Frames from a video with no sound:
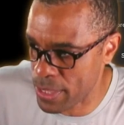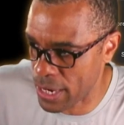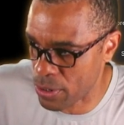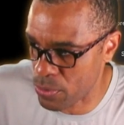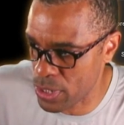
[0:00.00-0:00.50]

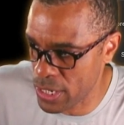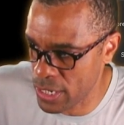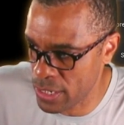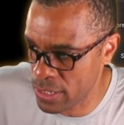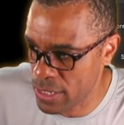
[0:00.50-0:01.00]

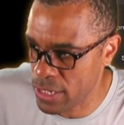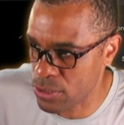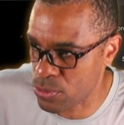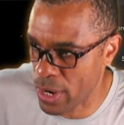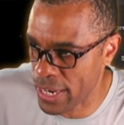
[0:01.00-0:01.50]
green,
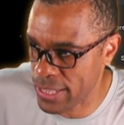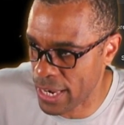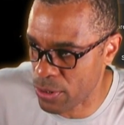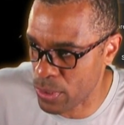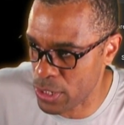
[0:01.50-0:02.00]
drag
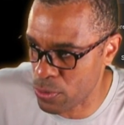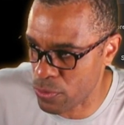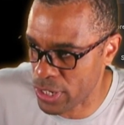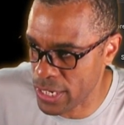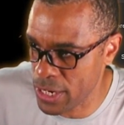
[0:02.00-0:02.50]
that green over
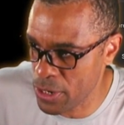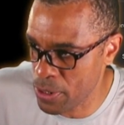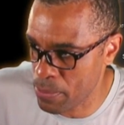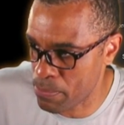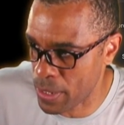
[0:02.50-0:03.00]

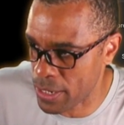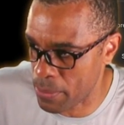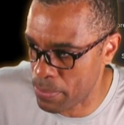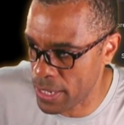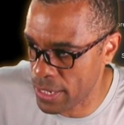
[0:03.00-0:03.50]
here,
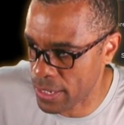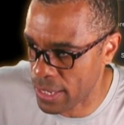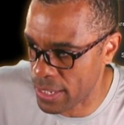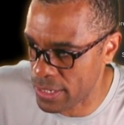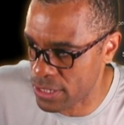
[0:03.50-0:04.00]
bada bing,
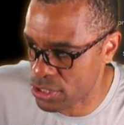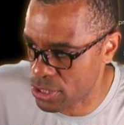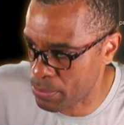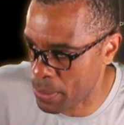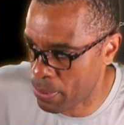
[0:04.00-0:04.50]
and it
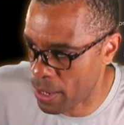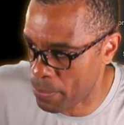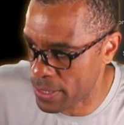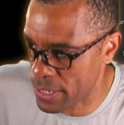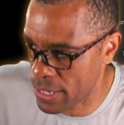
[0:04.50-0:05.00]
should be
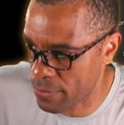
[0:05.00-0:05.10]
popping in.